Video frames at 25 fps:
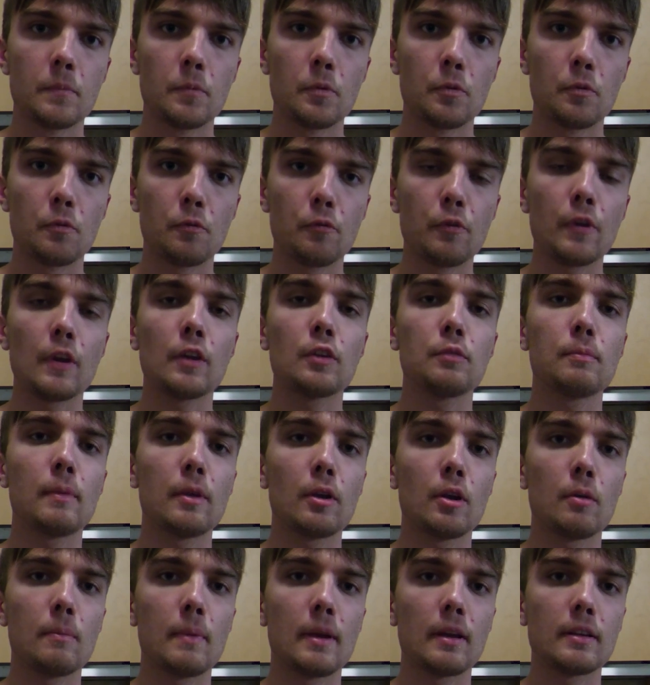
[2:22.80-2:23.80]
things may
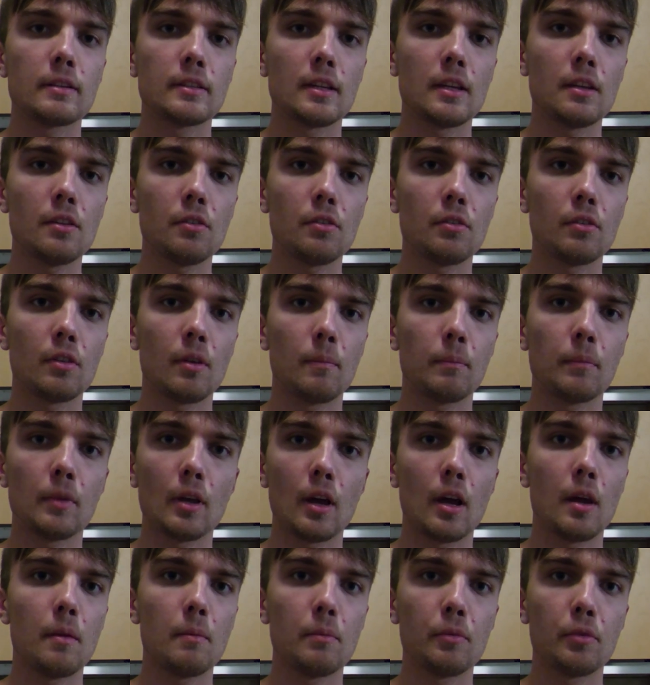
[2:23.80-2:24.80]
not make sense,
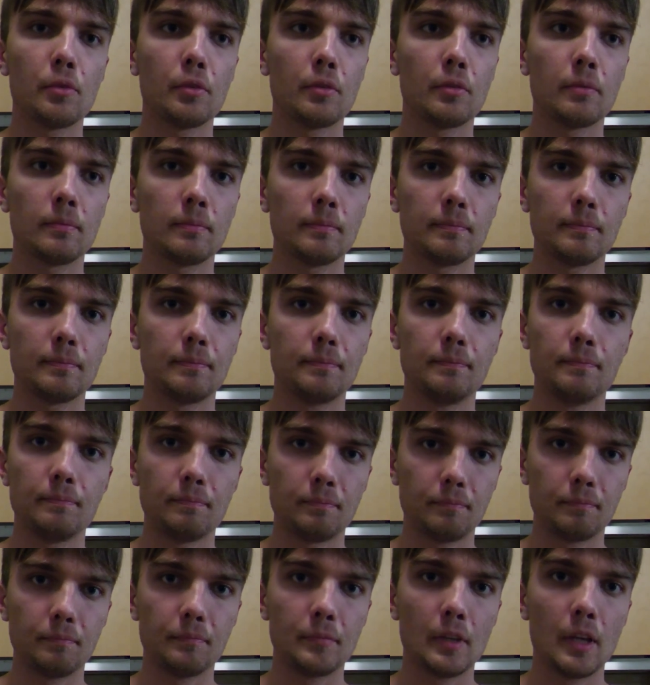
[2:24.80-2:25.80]
sometimes
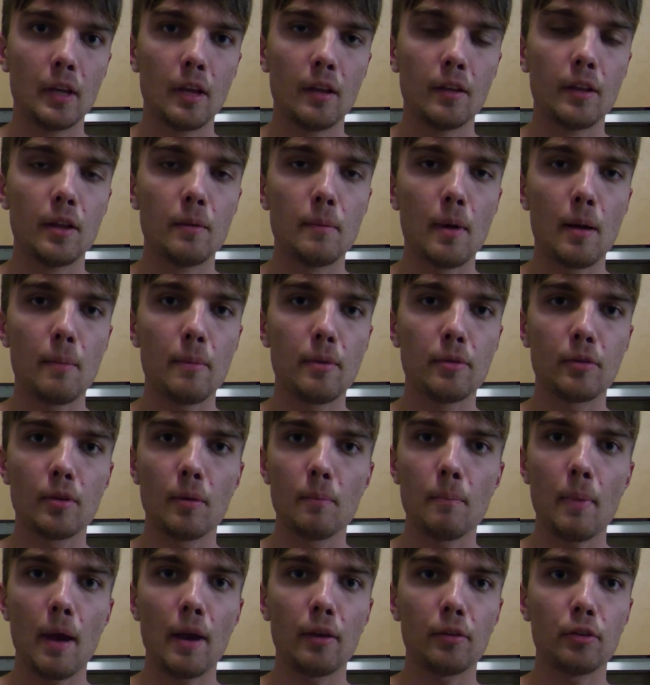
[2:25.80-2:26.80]
there might be
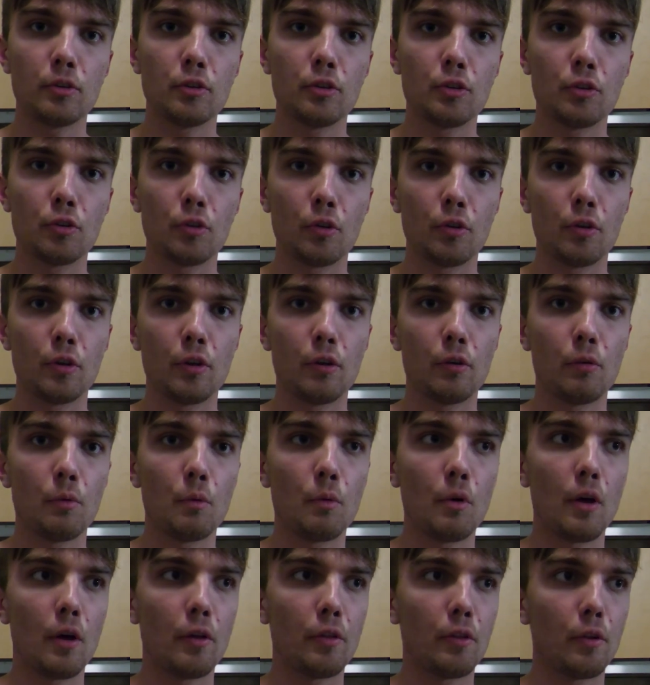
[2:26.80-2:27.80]
some passengers on
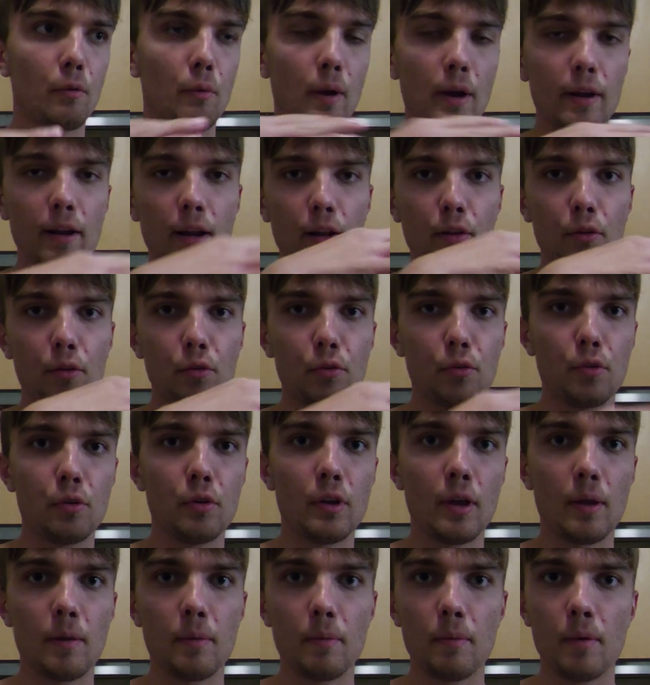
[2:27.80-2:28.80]
the right altitude
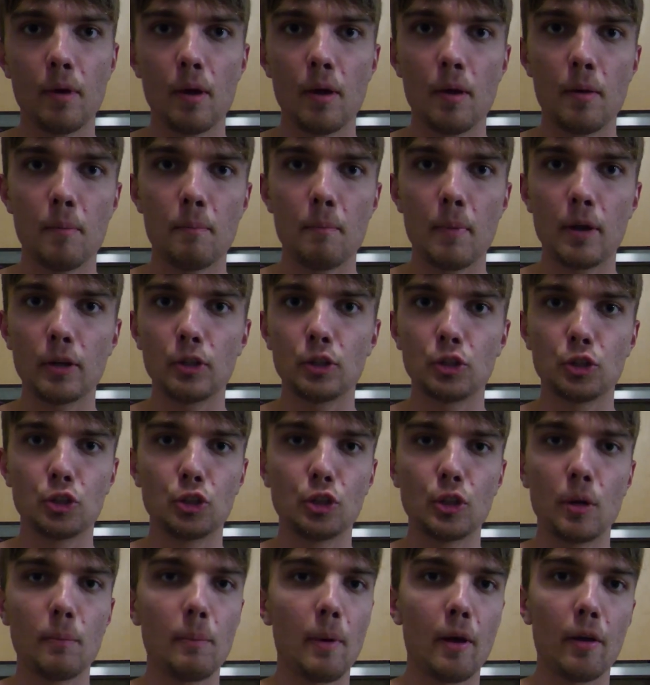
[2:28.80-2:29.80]
that might just
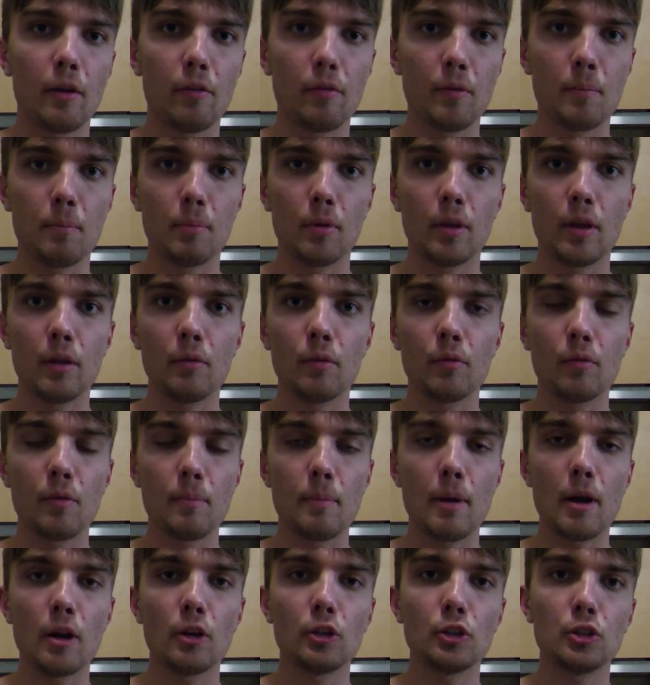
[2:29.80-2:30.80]
jump out of a plane with a
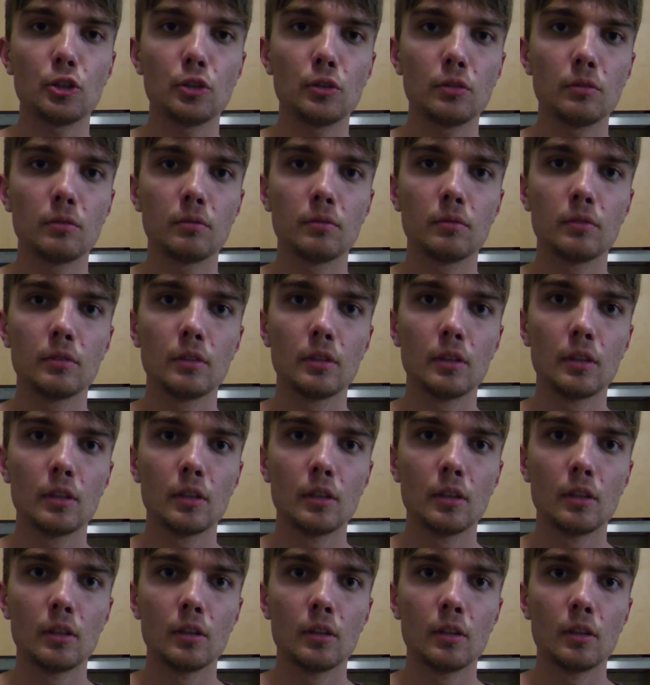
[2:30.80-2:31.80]
parachute.
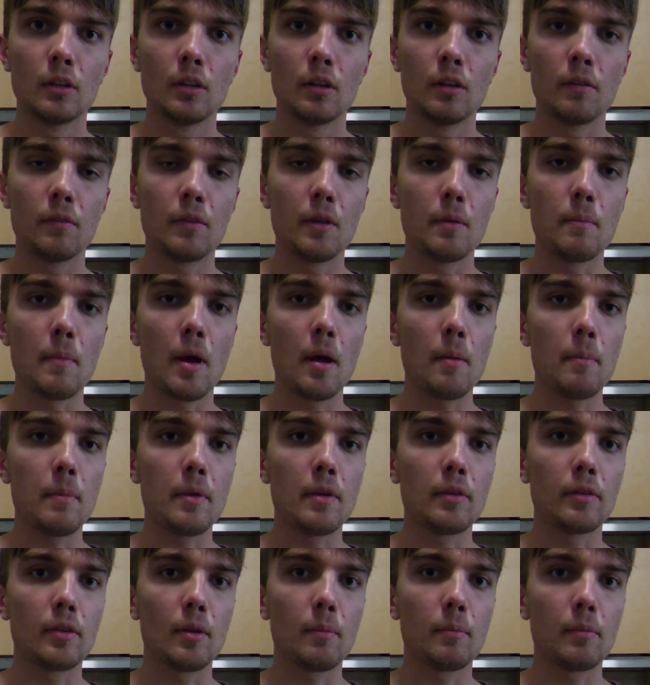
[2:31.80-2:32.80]
There might
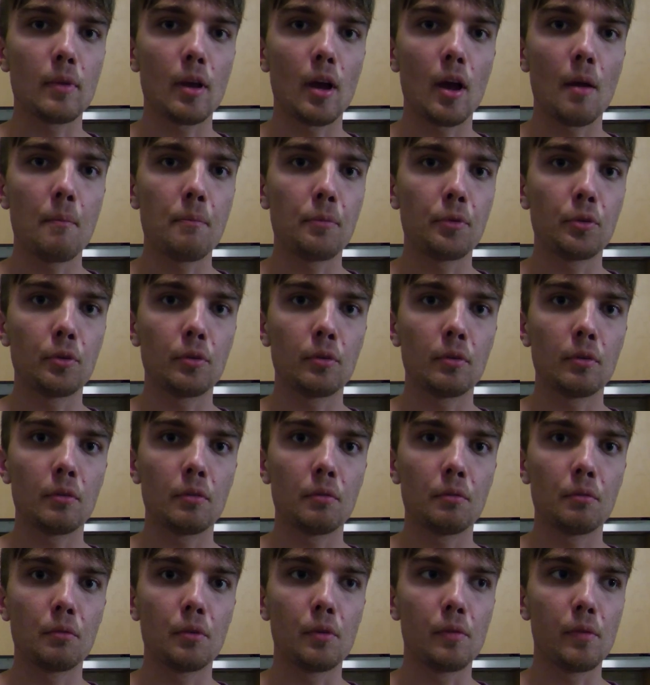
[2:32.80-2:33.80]
be some times
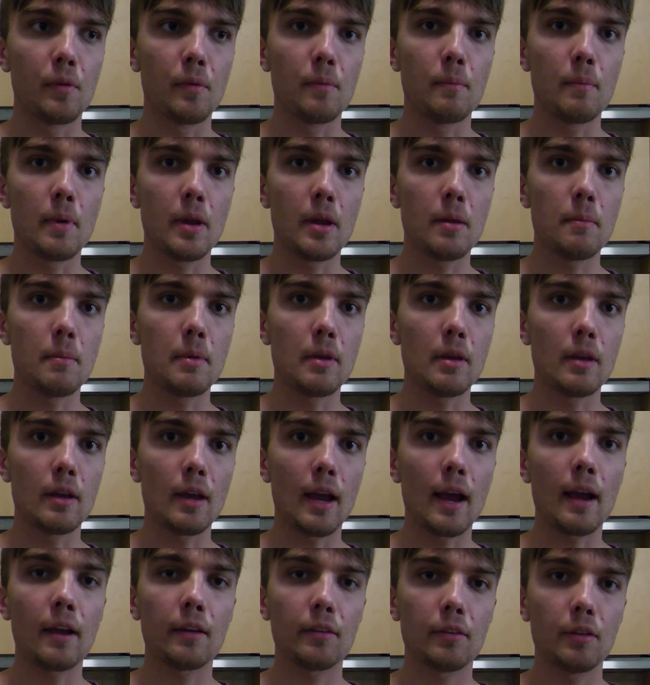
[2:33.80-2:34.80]
where there may
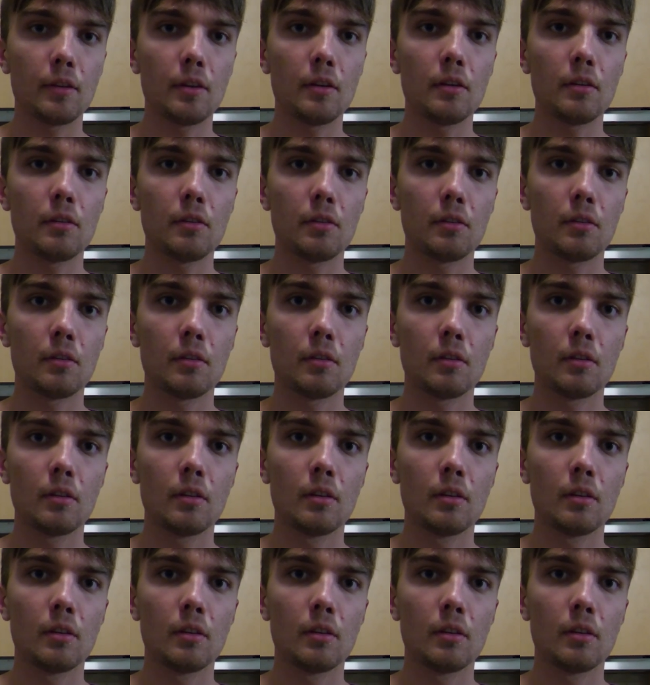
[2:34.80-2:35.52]
be accidents.